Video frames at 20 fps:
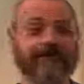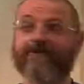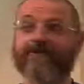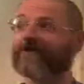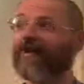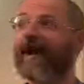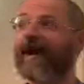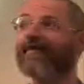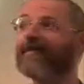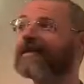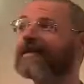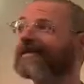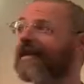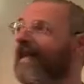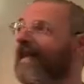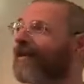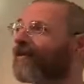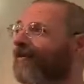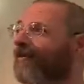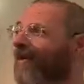5 minutes
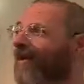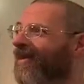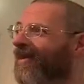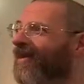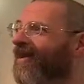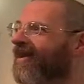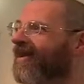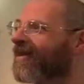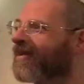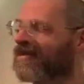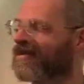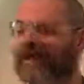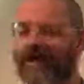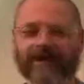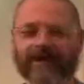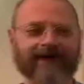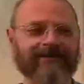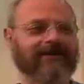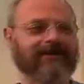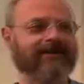later, Dad,
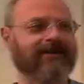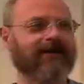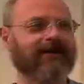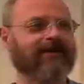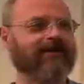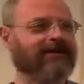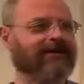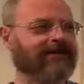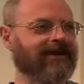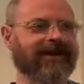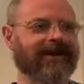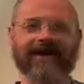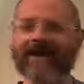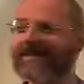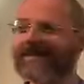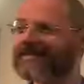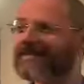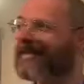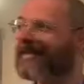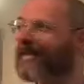can I have some chocolate? I
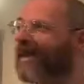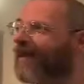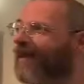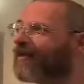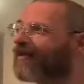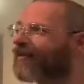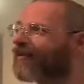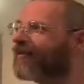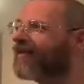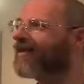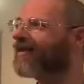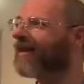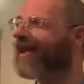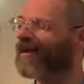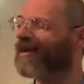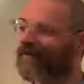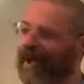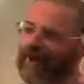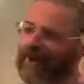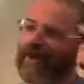said later. And
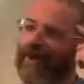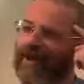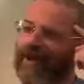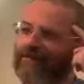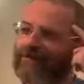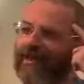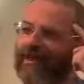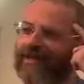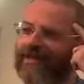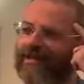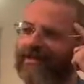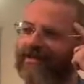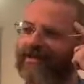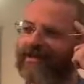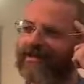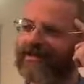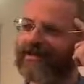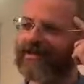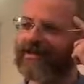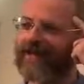in my mind, I'm thinking
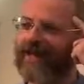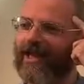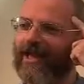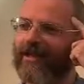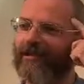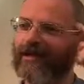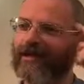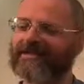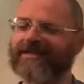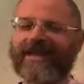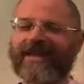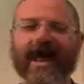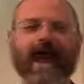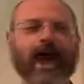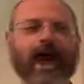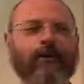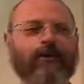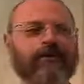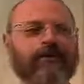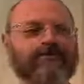later as in
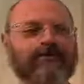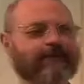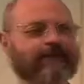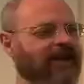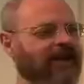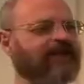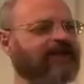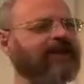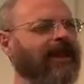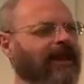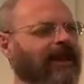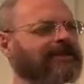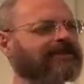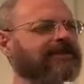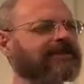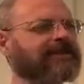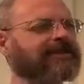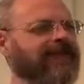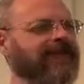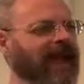hours, but maybe later as
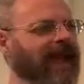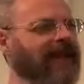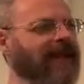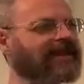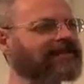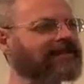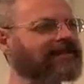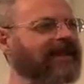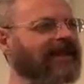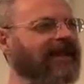in days.